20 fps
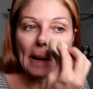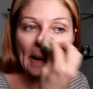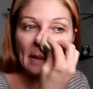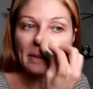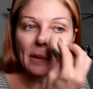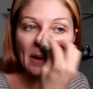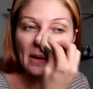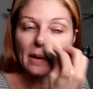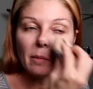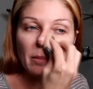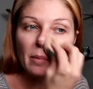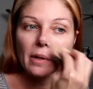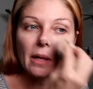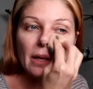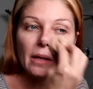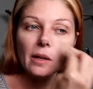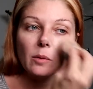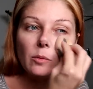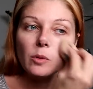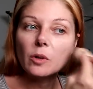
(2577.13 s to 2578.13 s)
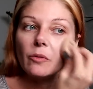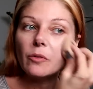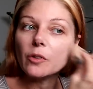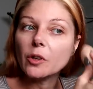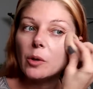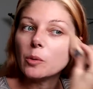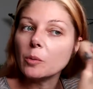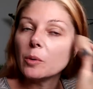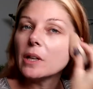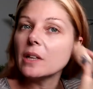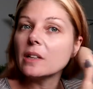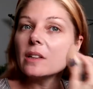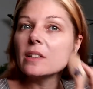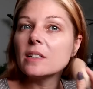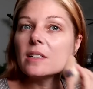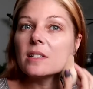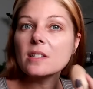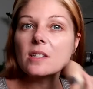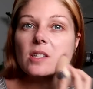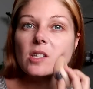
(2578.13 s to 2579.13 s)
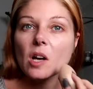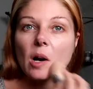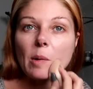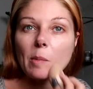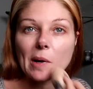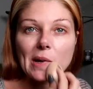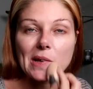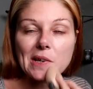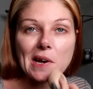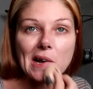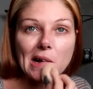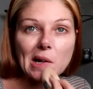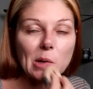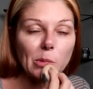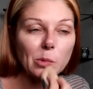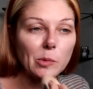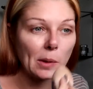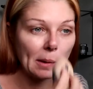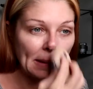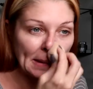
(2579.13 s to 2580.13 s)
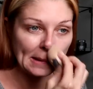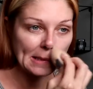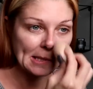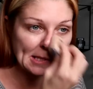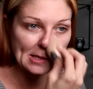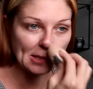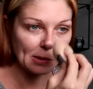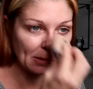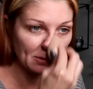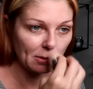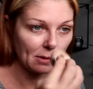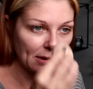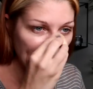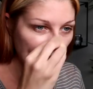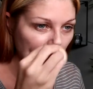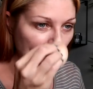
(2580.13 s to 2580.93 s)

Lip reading: I'm gonna be reviewing this on my channel really soon,